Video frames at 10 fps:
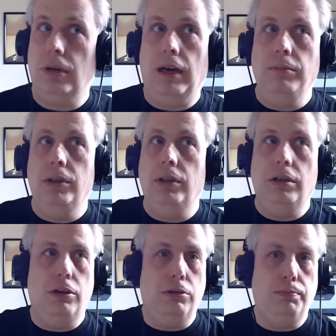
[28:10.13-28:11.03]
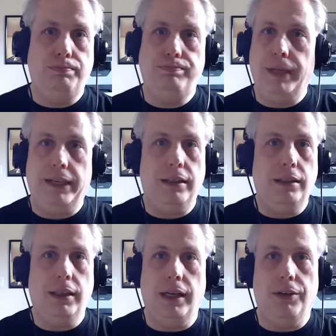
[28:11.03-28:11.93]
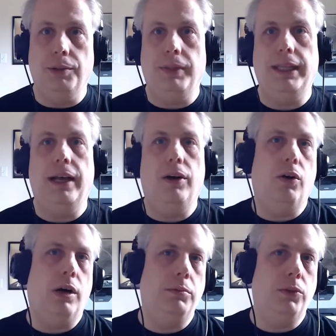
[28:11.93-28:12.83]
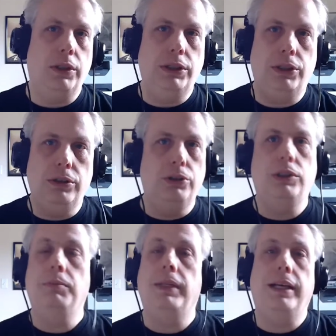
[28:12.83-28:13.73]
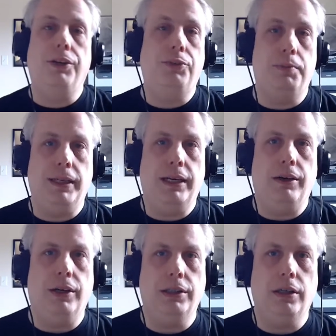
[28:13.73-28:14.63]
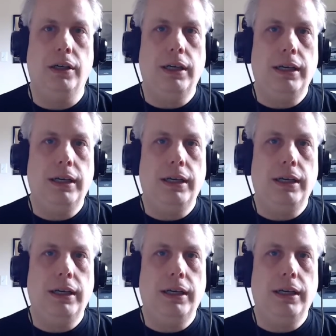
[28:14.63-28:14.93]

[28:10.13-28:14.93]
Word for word: I'm going to go back in again, or something like that, or I'm going to do something else with my character.